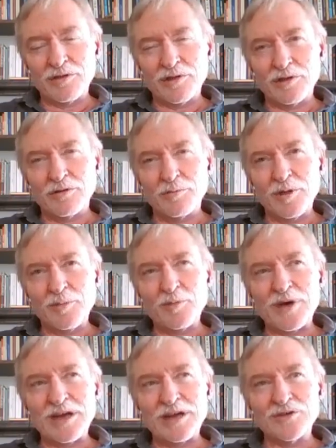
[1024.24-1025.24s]
the, or maybe
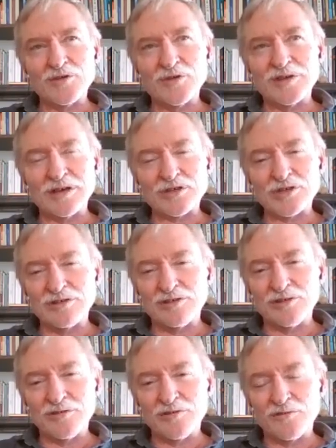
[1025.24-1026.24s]
my introduction
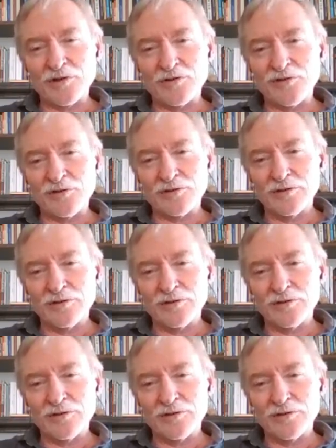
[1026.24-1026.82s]
to the first